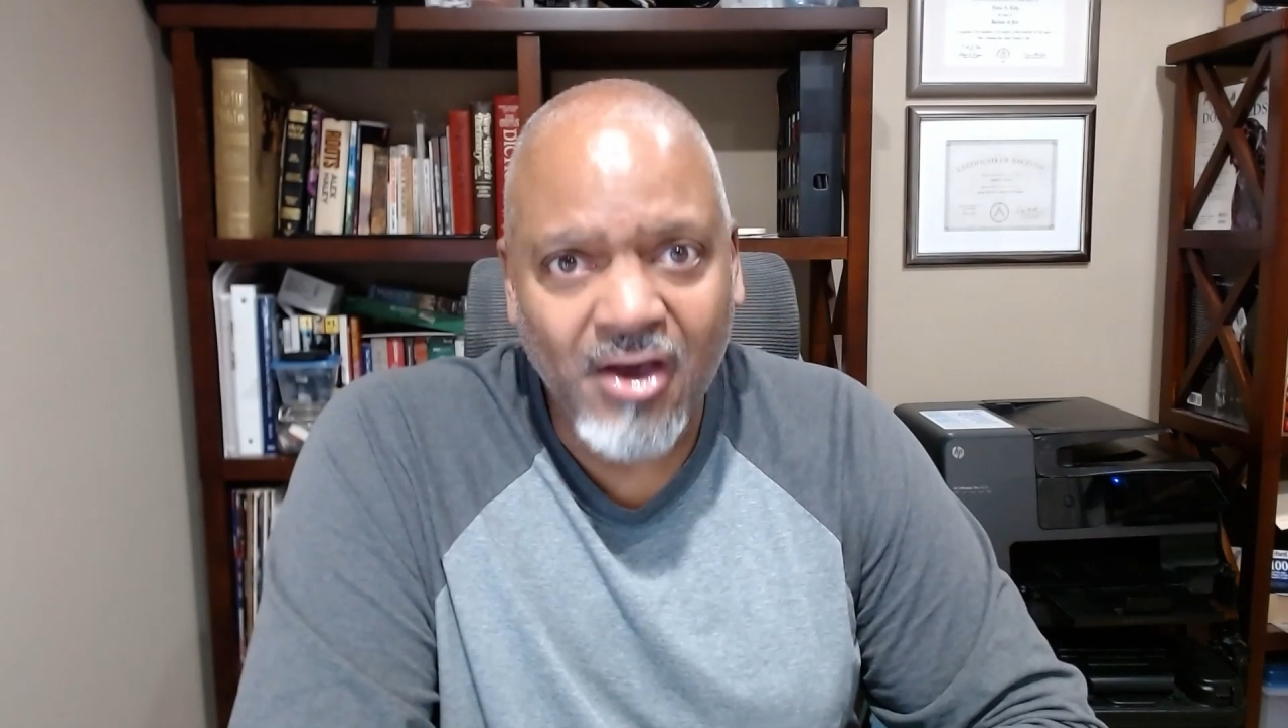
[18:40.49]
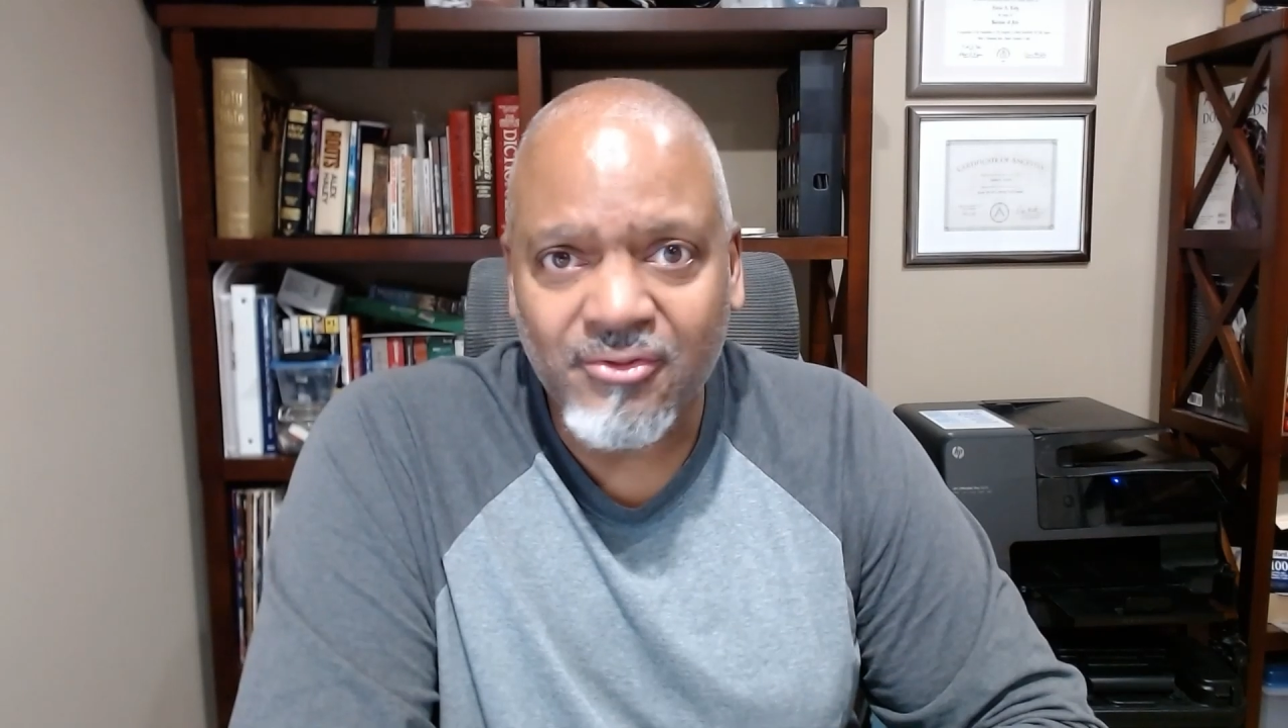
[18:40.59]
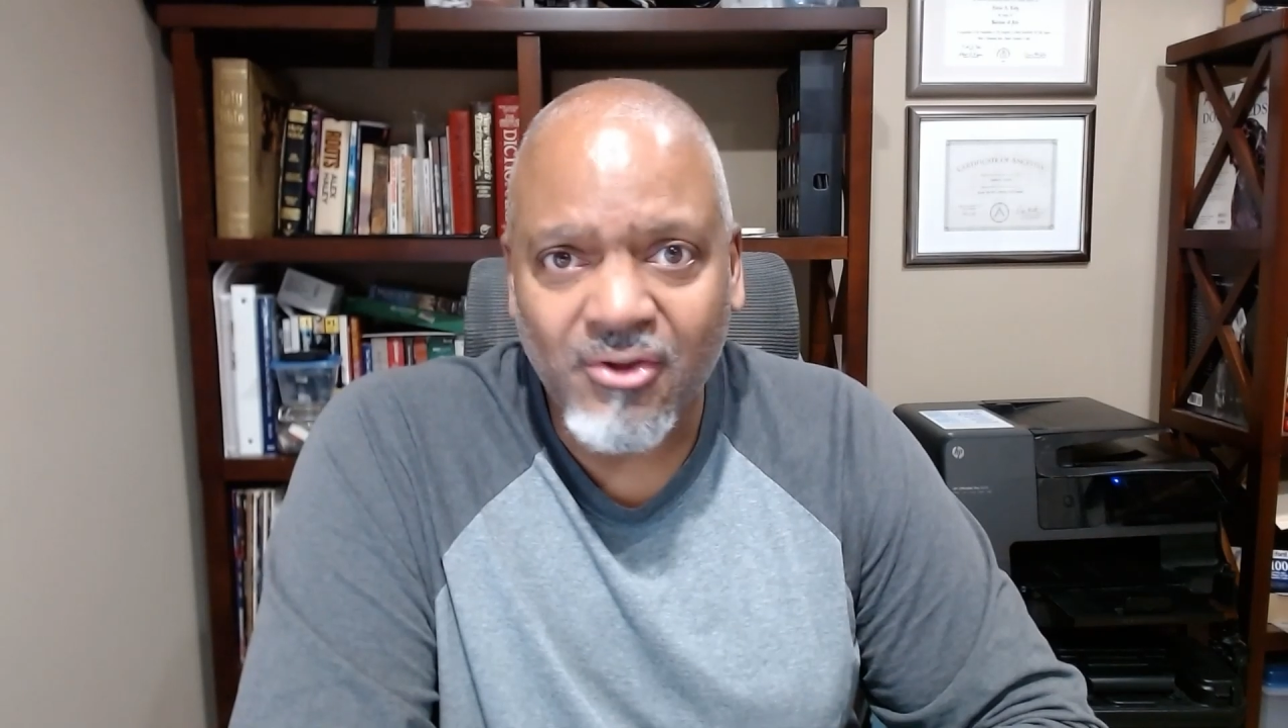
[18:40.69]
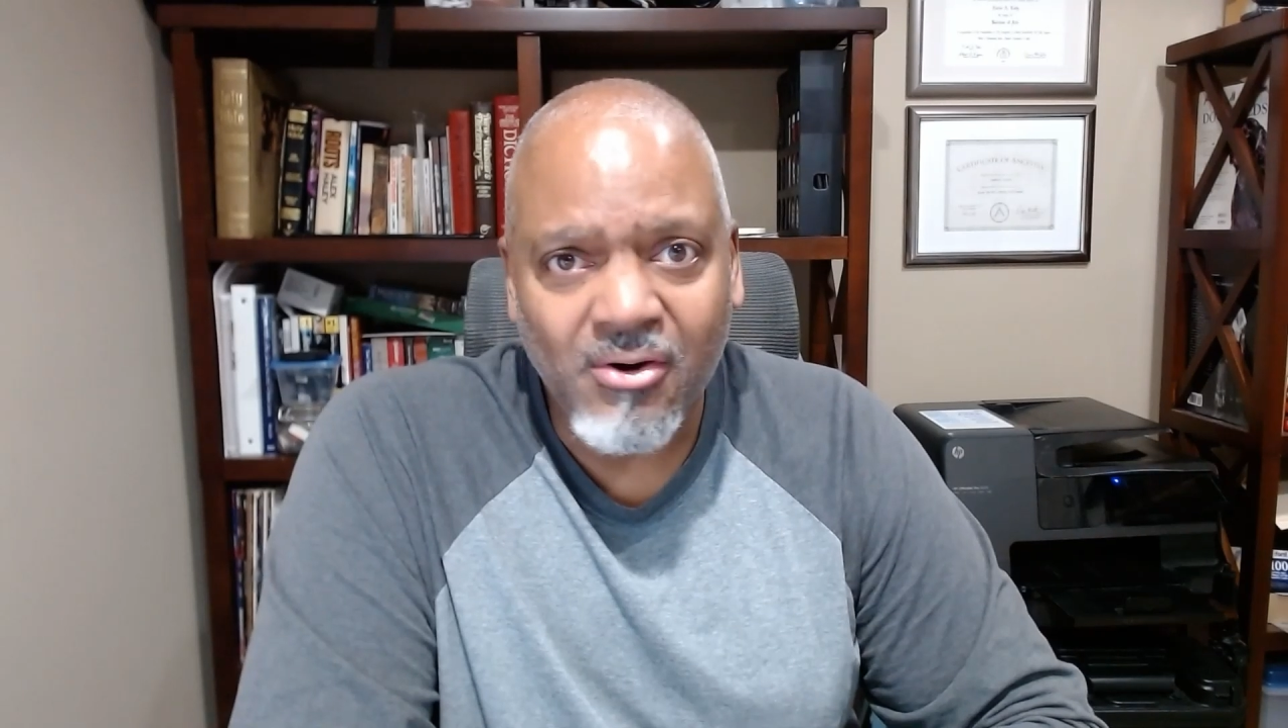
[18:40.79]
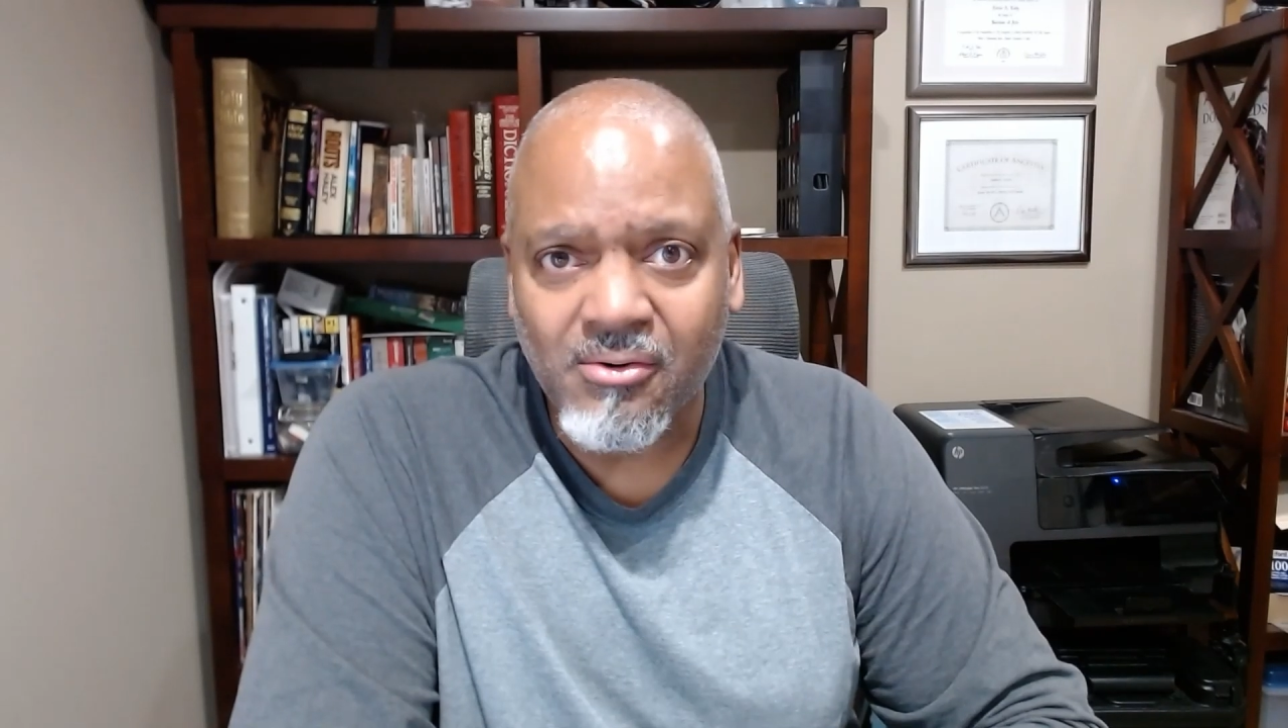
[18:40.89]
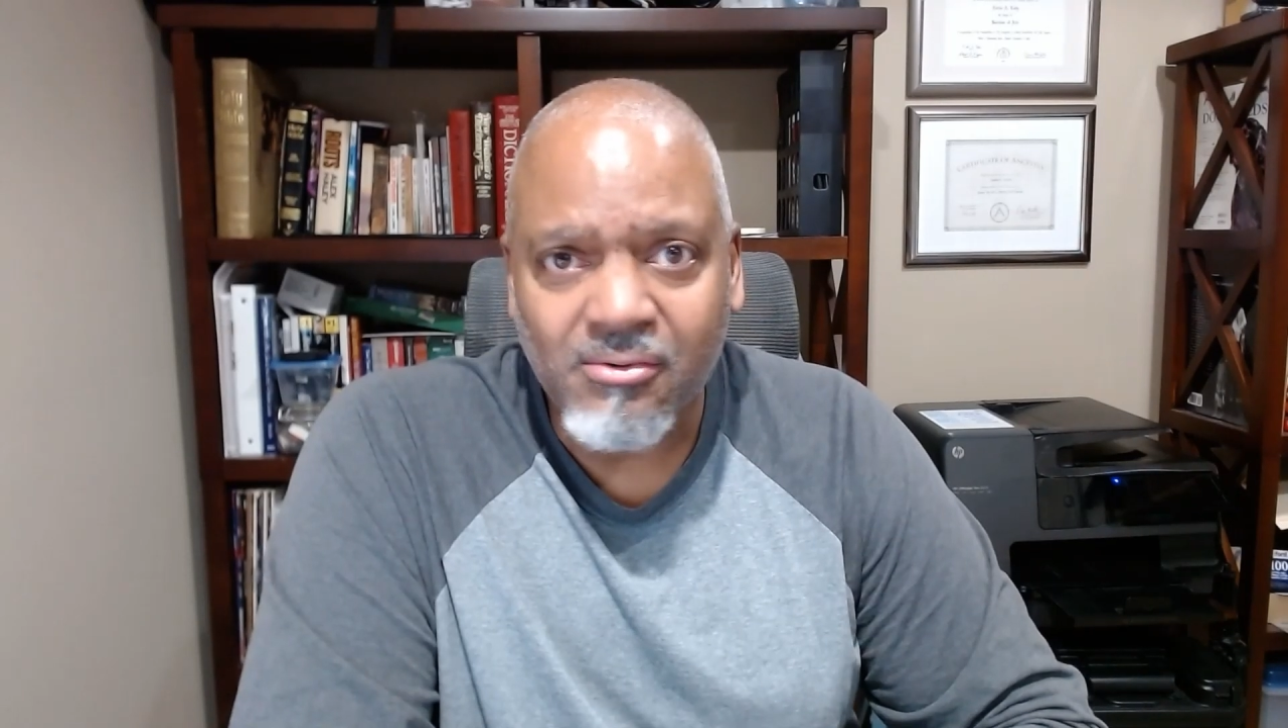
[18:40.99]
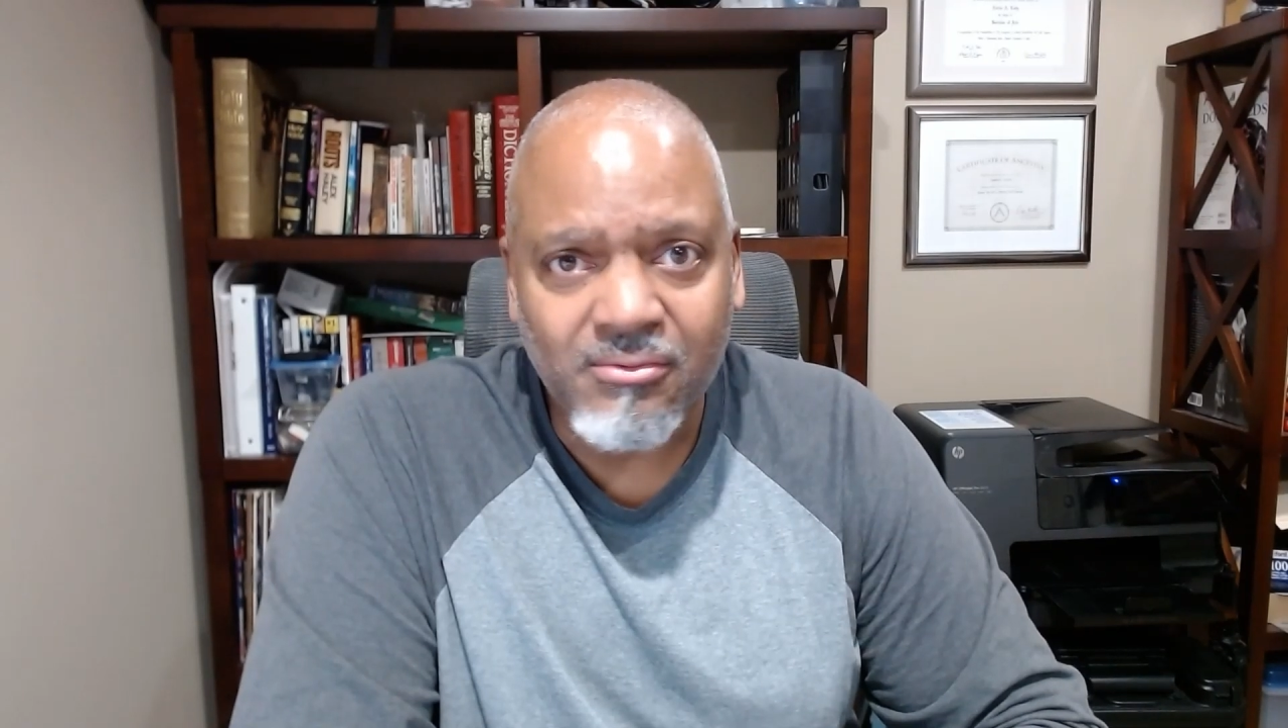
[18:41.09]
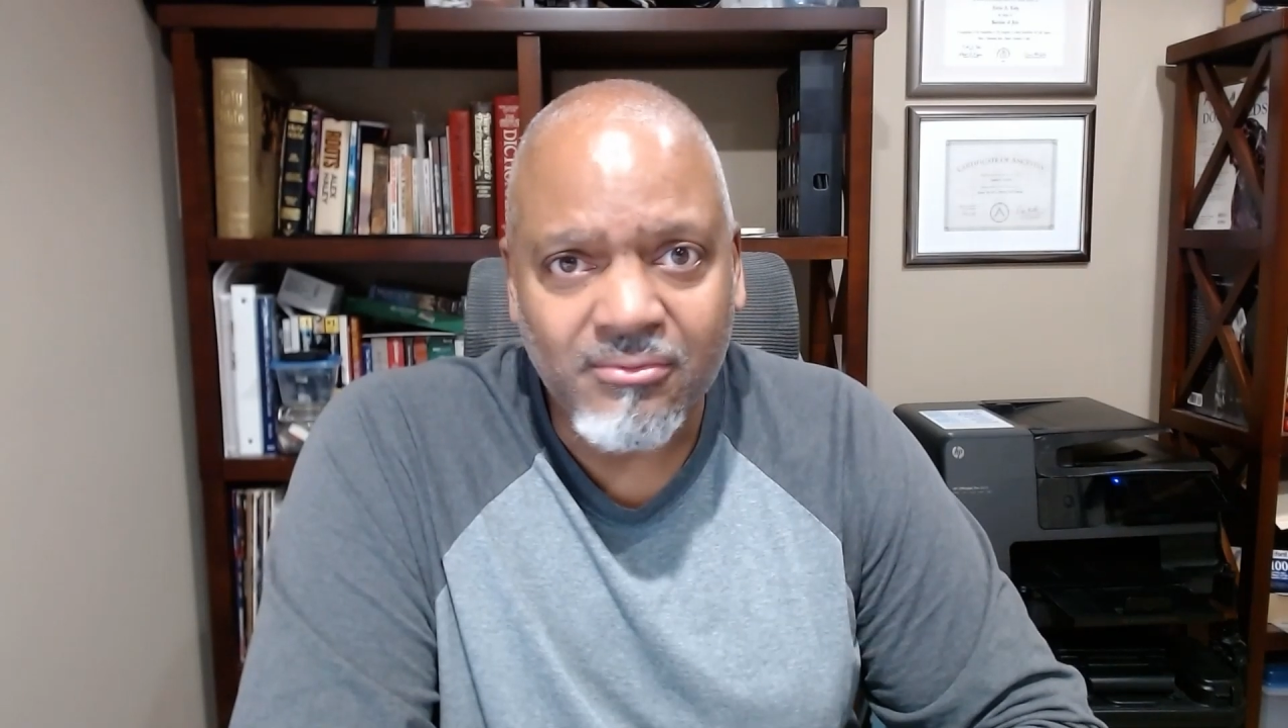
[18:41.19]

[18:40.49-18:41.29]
know